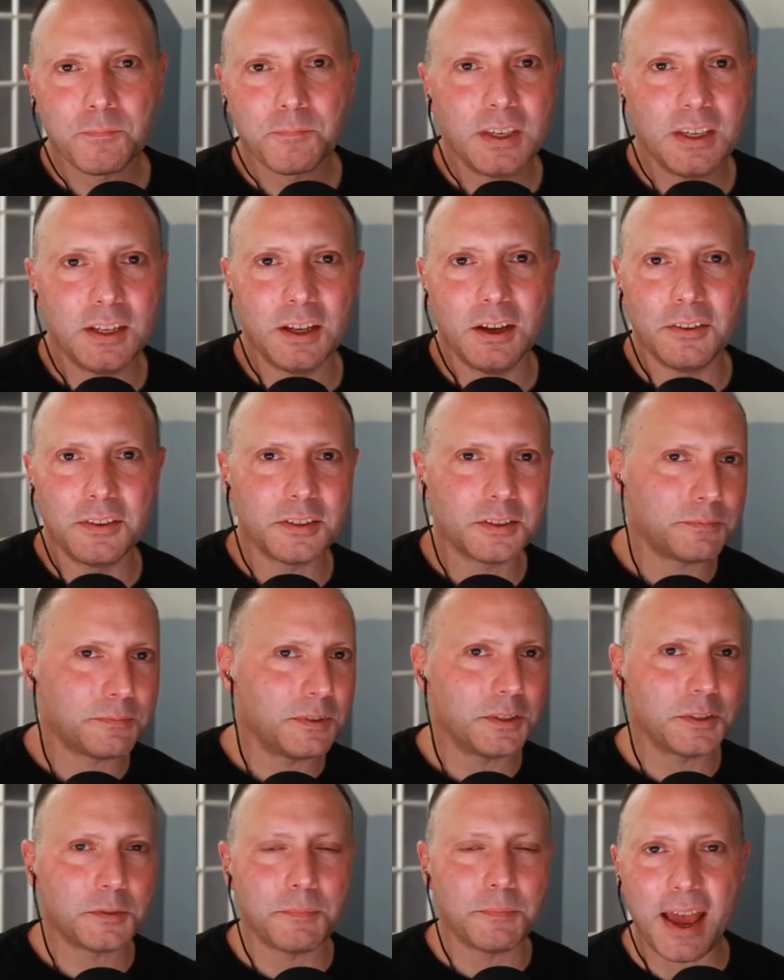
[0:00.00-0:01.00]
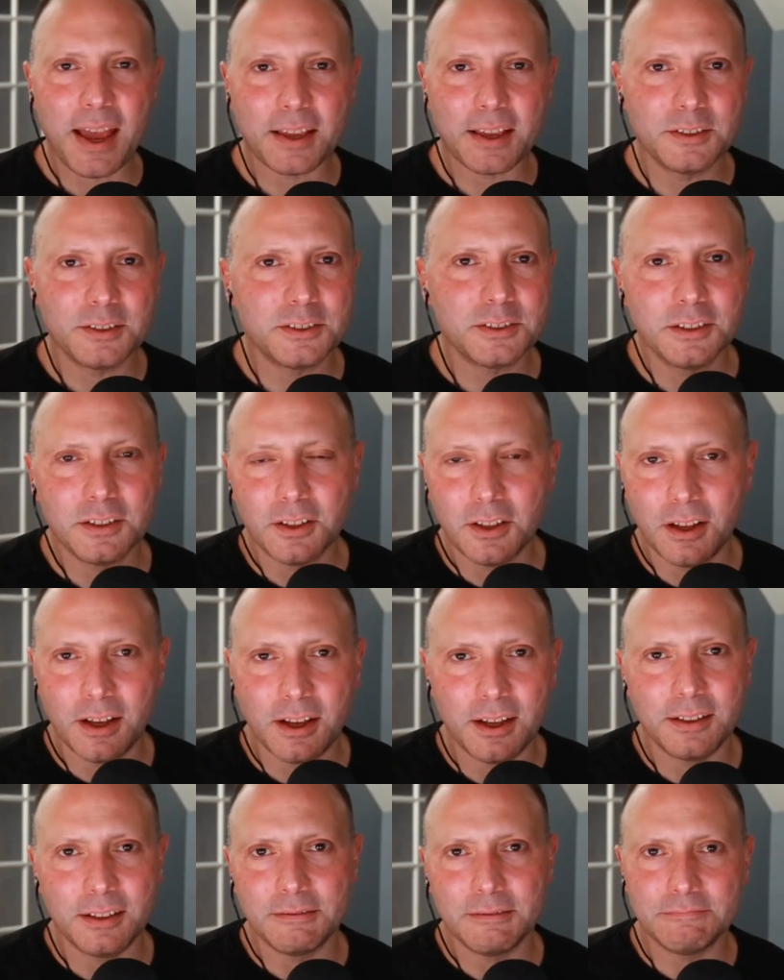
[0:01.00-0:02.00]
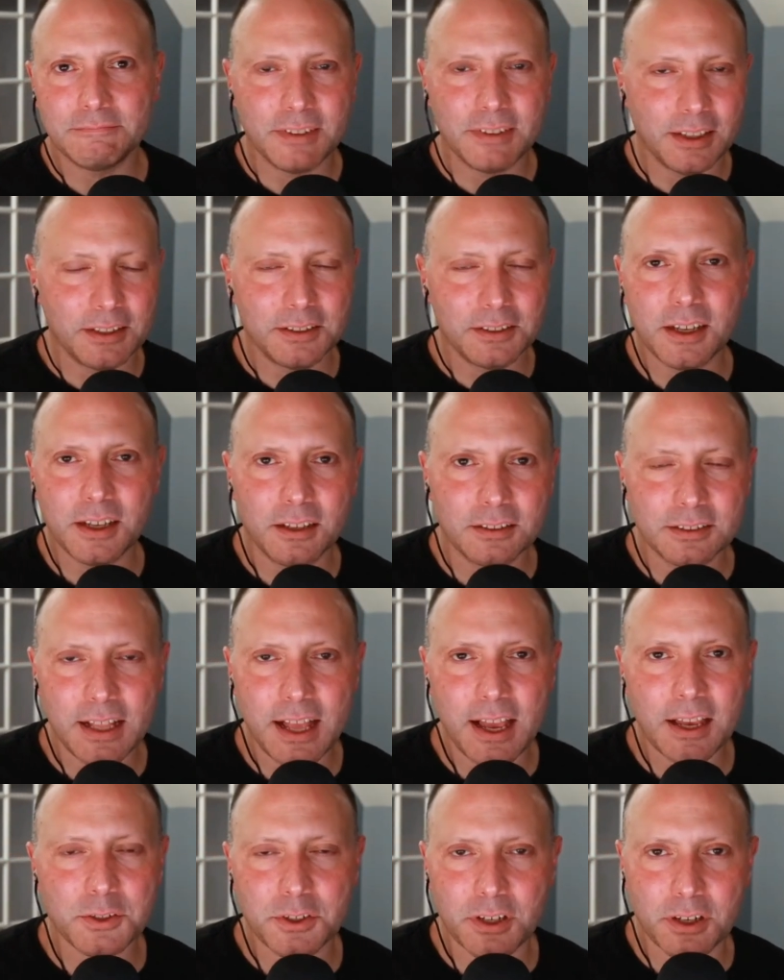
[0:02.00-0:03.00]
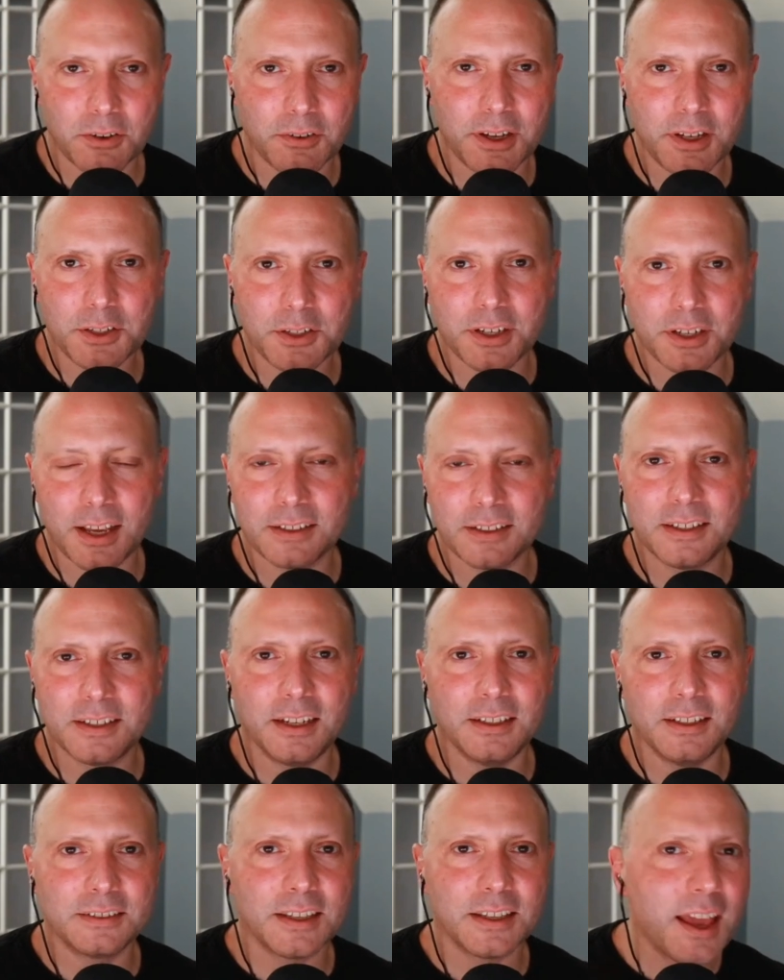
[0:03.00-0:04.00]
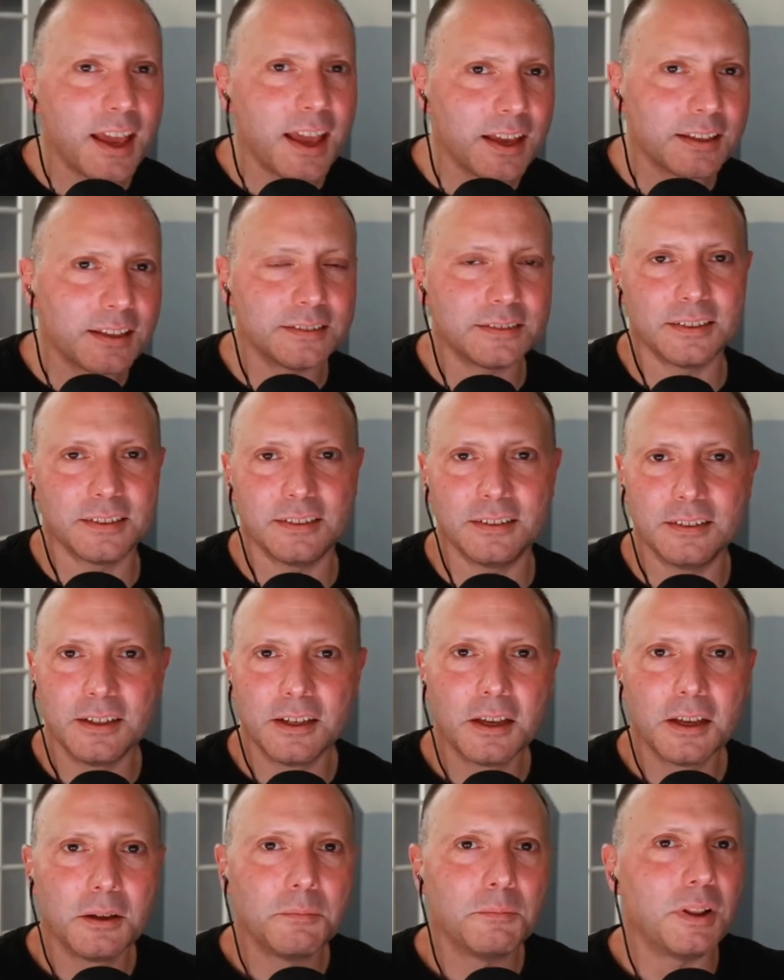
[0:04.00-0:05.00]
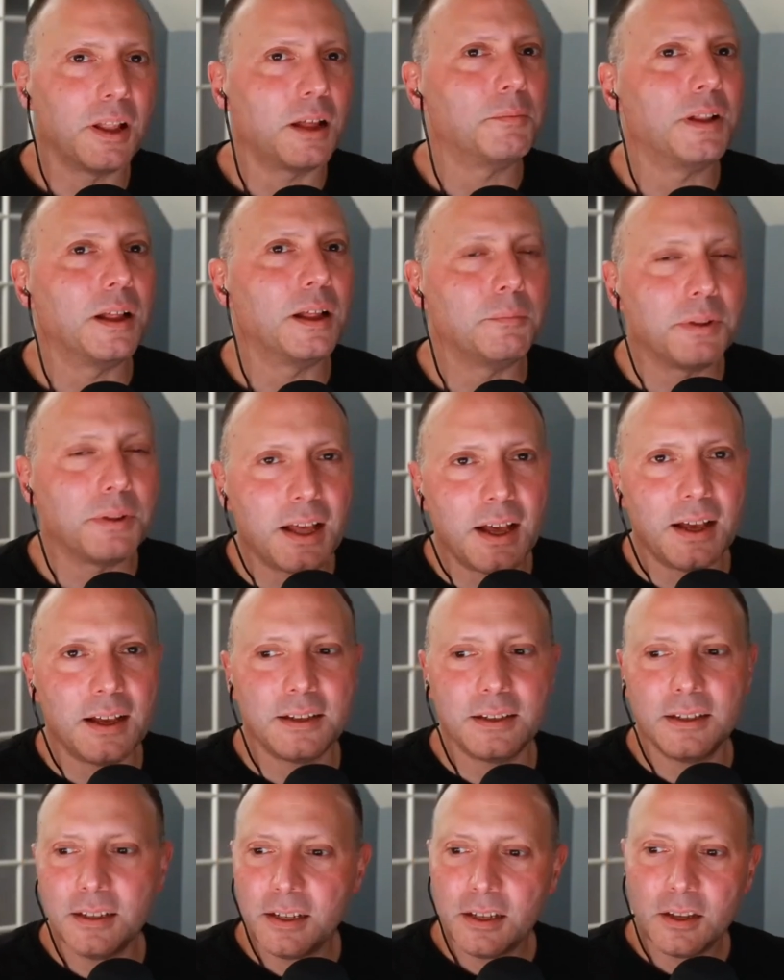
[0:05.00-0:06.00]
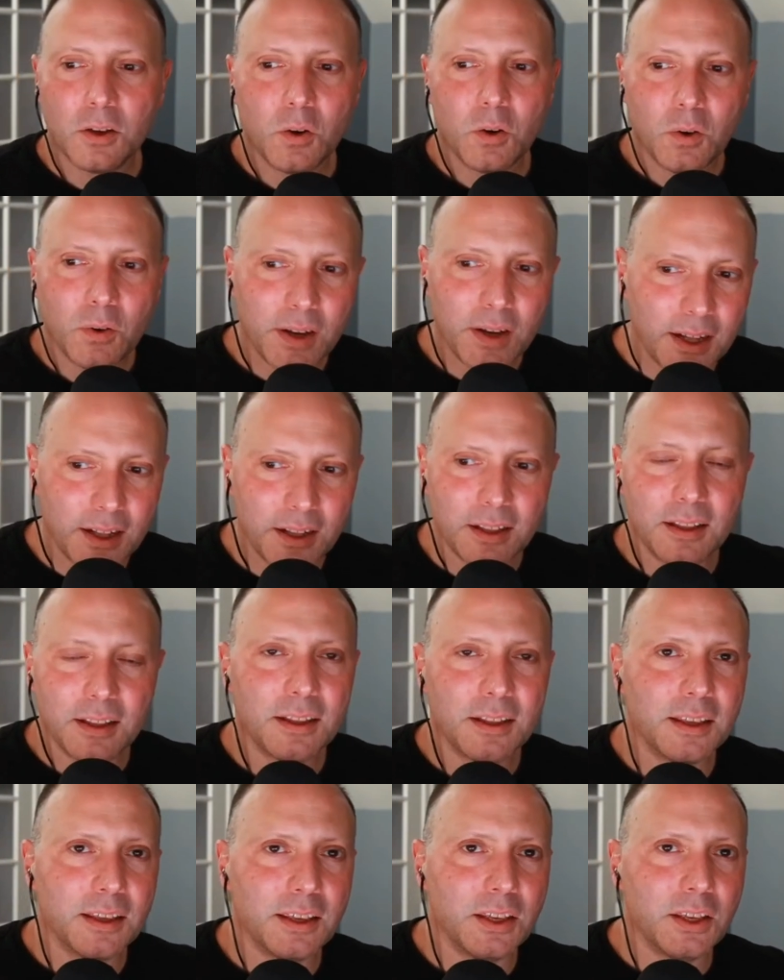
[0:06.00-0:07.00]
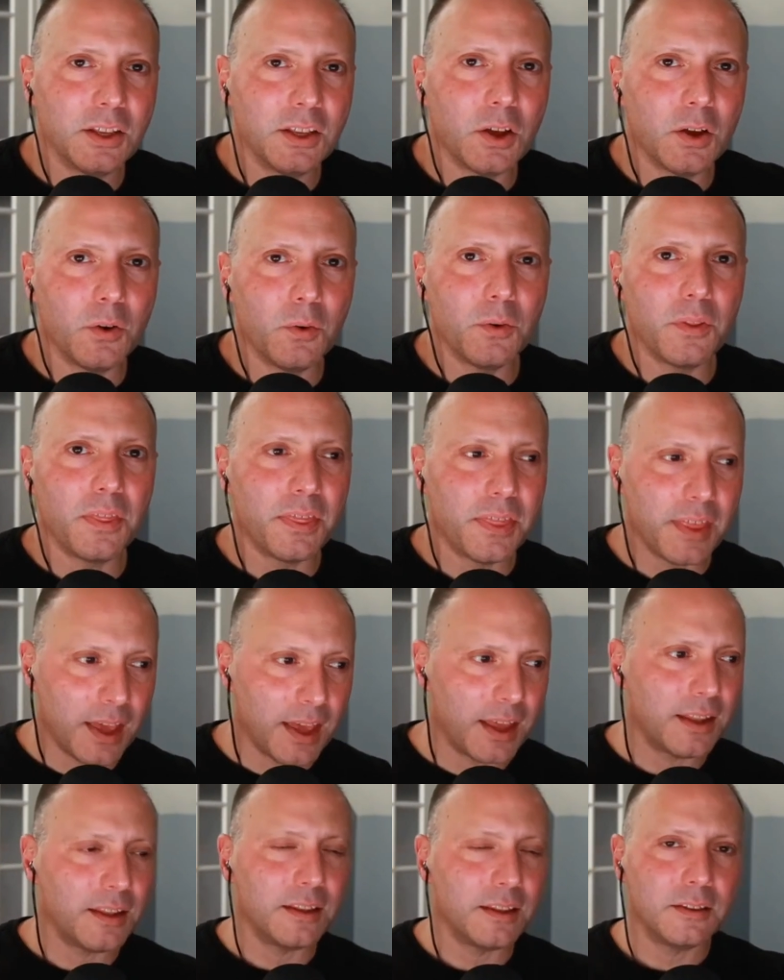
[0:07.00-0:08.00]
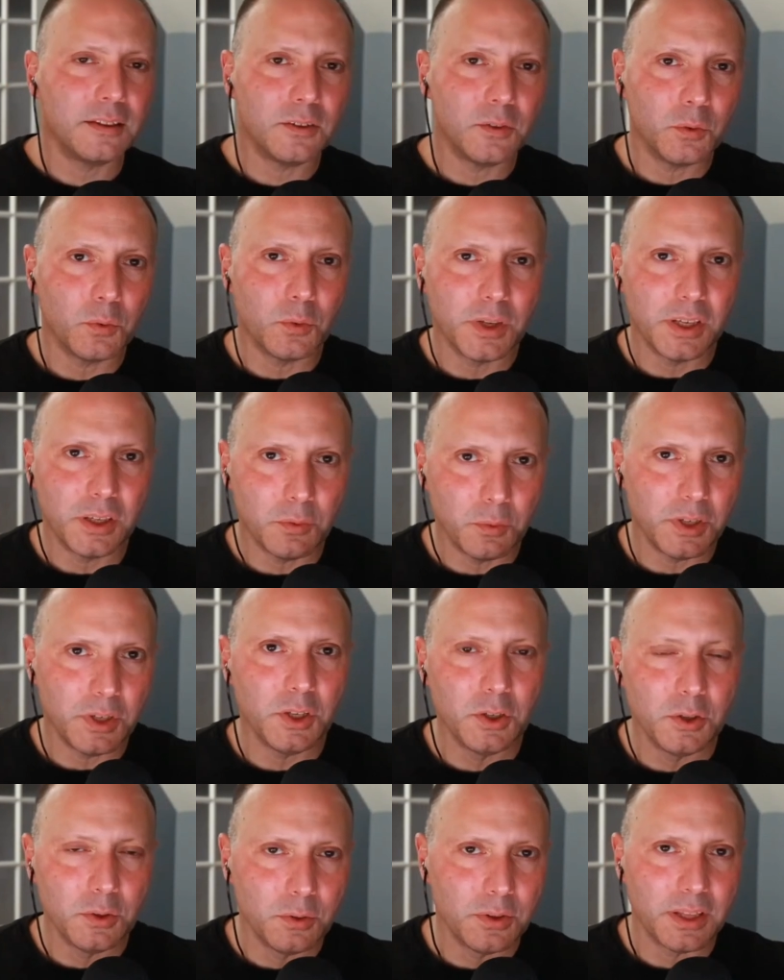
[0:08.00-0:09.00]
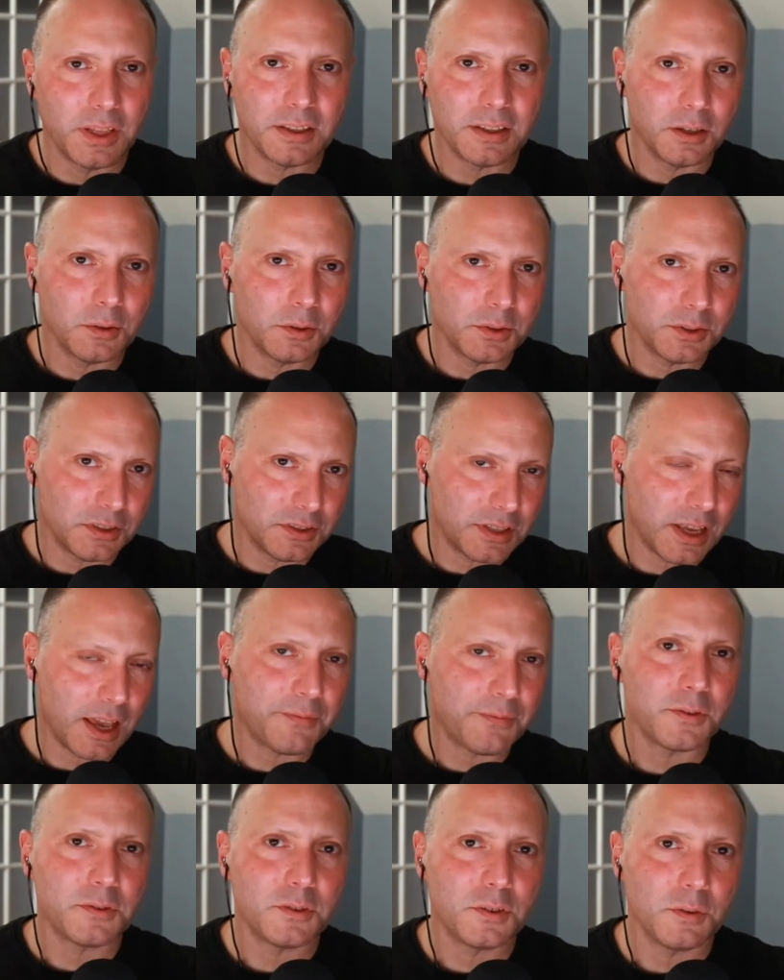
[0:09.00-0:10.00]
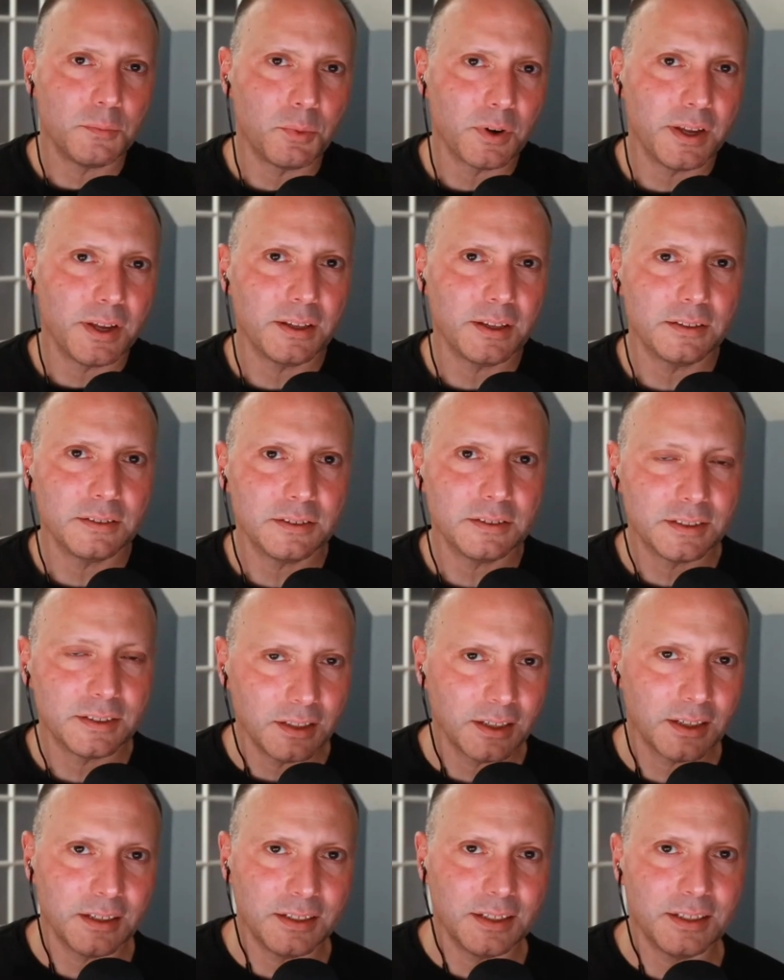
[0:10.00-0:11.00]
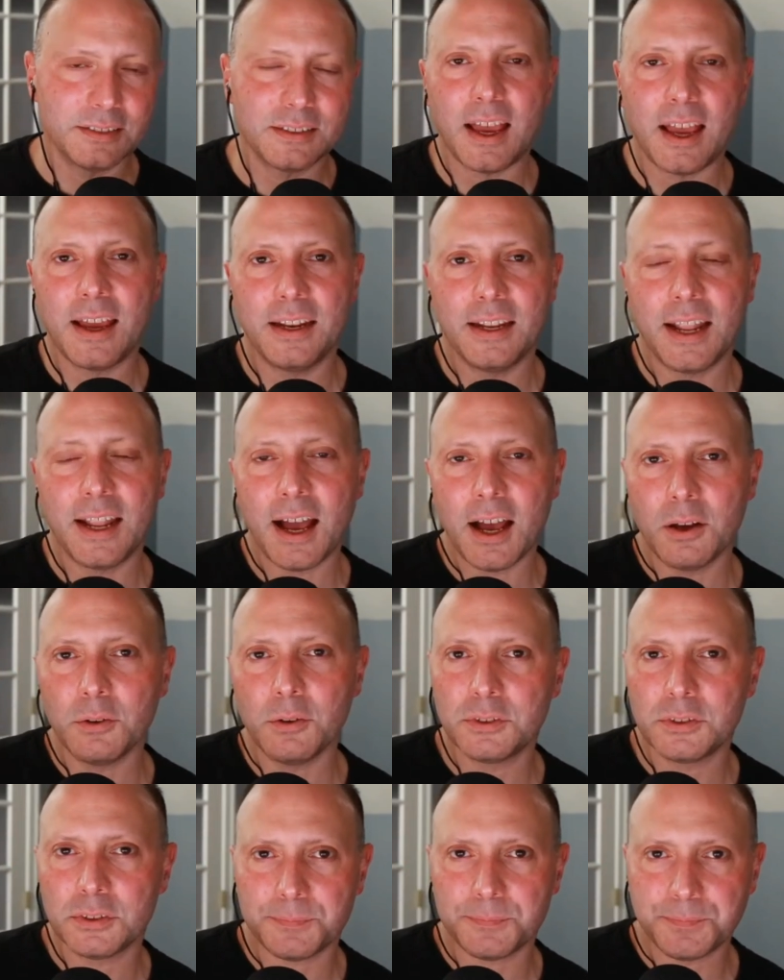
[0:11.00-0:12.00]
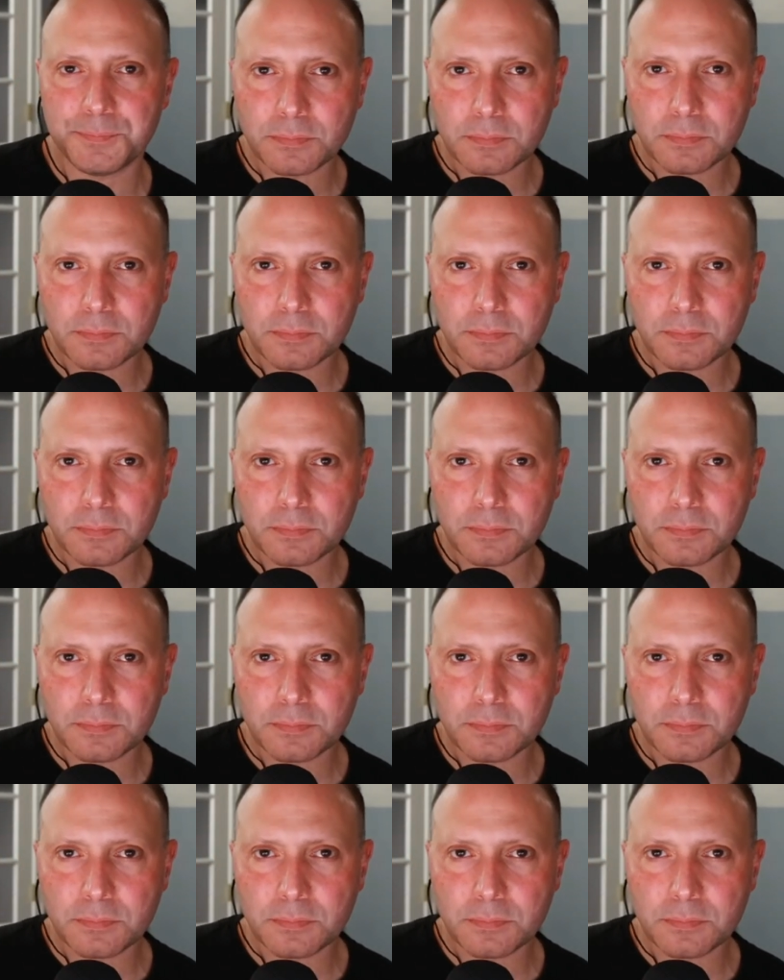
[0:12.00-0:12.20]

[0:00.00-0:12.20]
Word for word: you know this this Mac is still on Intel's last generation x86 and blah blah blah. Well, you know, then we we knew that there was this effort to bring silicon design in house,